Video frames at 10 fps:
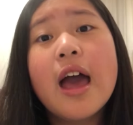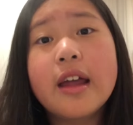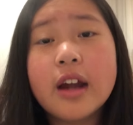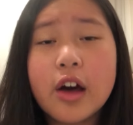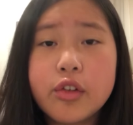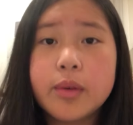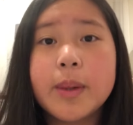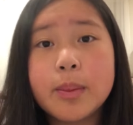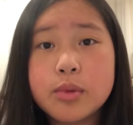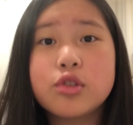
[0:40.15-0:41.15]
and other
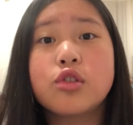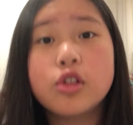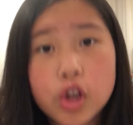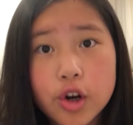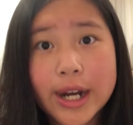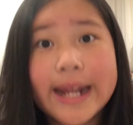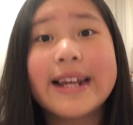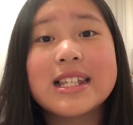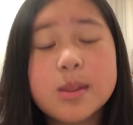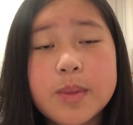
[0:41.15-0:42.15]
people's learning
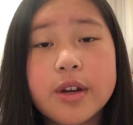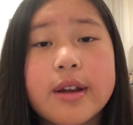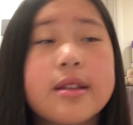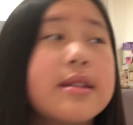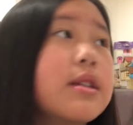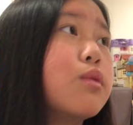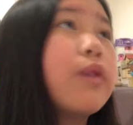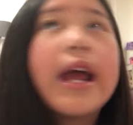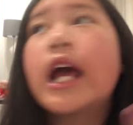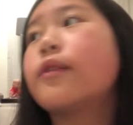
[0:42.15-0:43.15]
experiences,
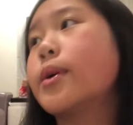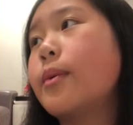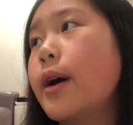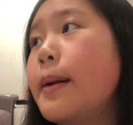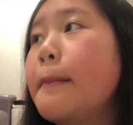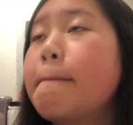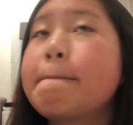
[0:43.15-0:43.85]
right everyone?